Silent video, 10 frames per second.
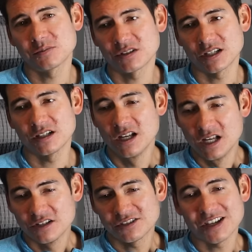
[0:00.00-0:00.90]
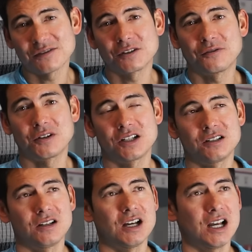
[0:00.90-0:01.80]
but then just having
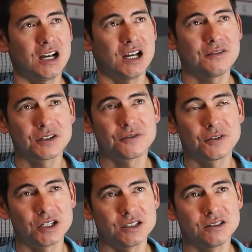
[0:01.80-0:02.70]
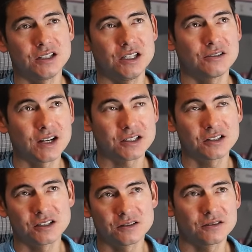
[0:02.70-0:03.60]
fun,
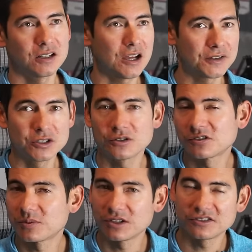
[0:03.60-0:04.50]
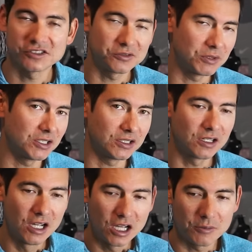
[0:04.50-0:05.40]
interacting, having new experiences, meeting
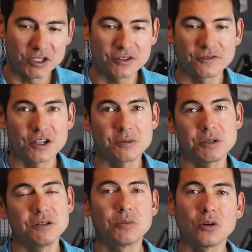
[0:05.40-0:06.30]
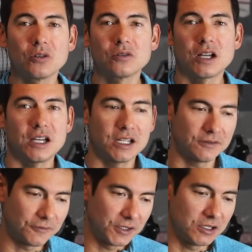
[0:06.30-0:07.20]
a bunch of great people,
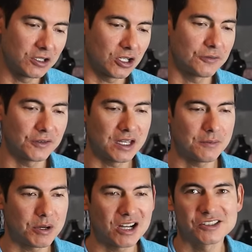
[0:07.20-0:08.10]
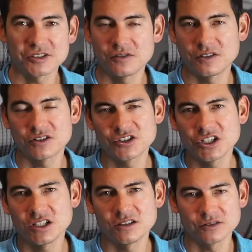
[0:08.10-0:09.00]
and feeding off of that positive
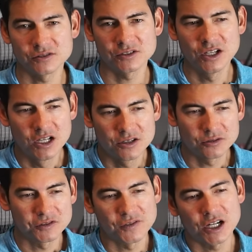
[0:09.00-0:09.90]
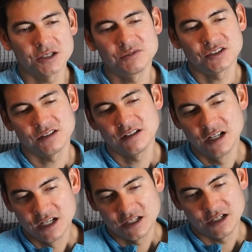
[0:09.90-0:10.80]
energy and those vibes. And,
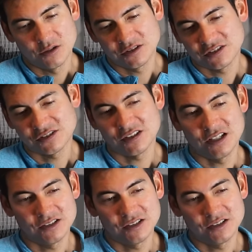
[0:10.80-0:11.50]
you know, it's